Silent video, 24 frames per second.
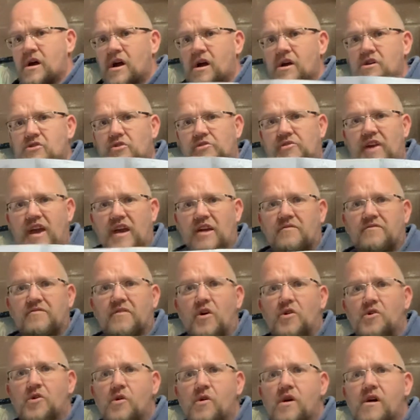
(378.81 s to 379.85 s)
You'll take a
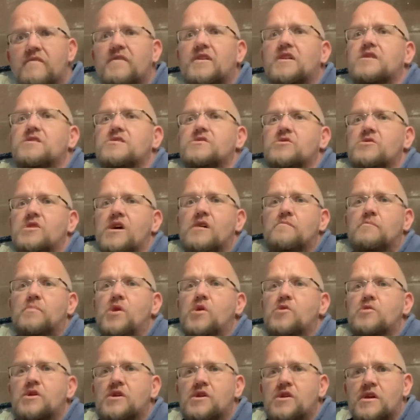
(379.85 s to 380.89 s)
photo of it, you'll
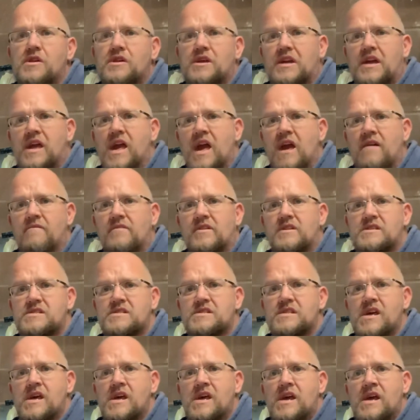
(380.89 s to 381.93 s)
upload it onto Canvas,
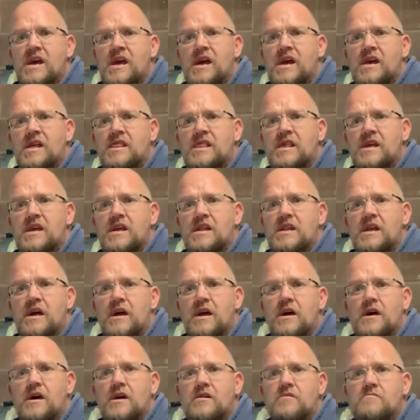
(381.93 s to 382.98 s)
and then,
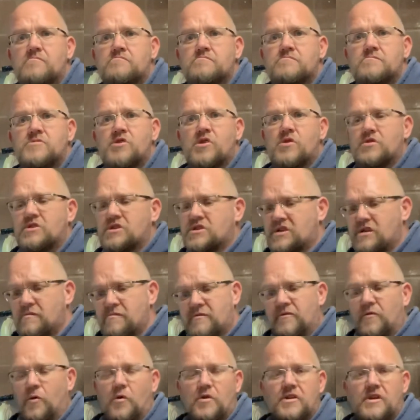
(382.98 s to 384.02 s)
you know, just give me
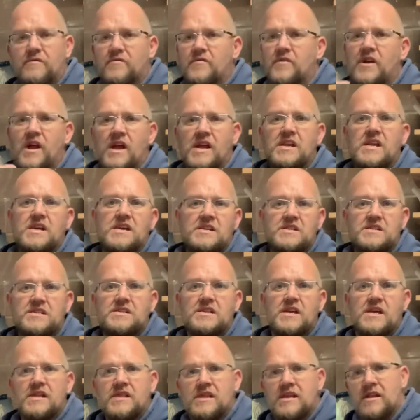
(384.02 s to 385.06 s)
4 different ideas.
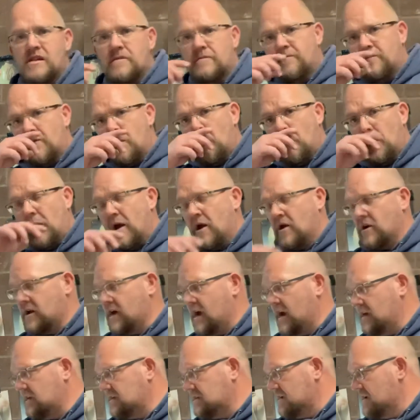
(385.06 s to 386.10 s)
And then from there,
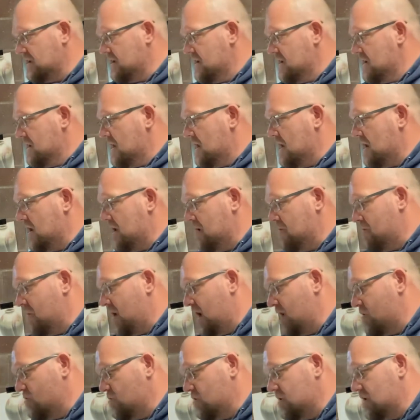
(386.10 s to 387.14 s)
guys,
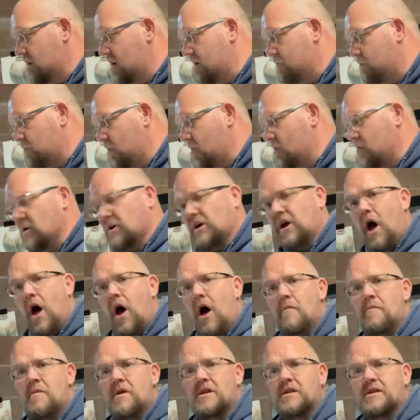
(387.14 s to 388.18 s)
I will upload a
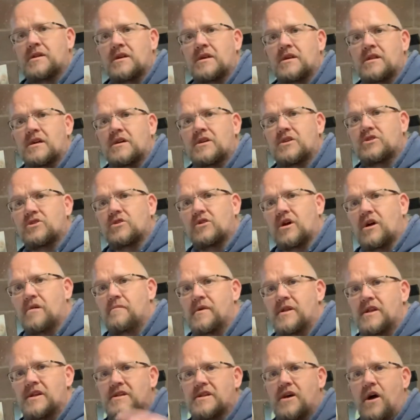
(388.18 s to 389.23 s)
comment unless you come
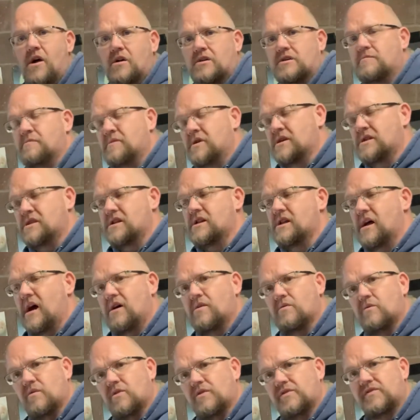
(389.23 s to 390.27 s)
in and talk to me, and then I
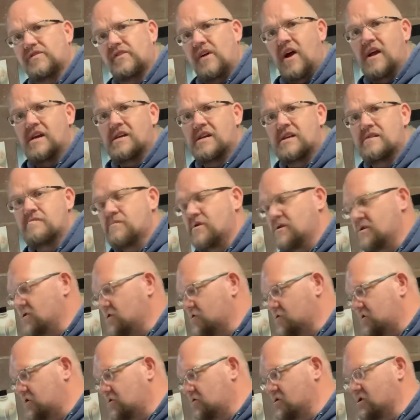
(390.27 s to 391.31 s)
will sign it. But you're
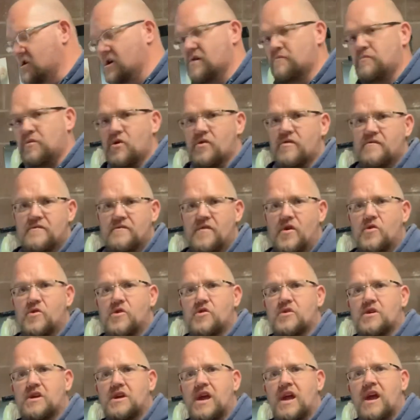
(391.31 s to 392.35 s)
still going to upload a
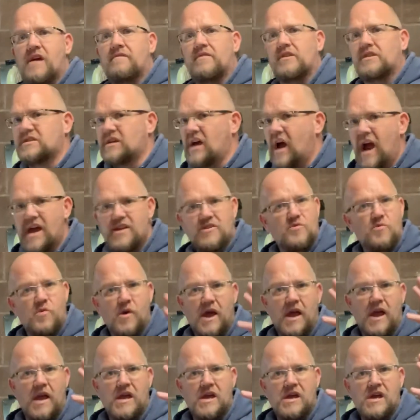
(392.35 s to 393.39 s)
photo to Canvas either
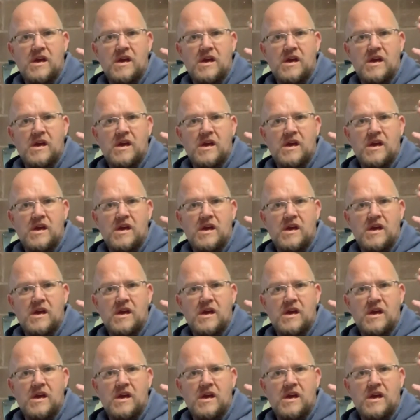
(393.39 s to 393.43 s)
way.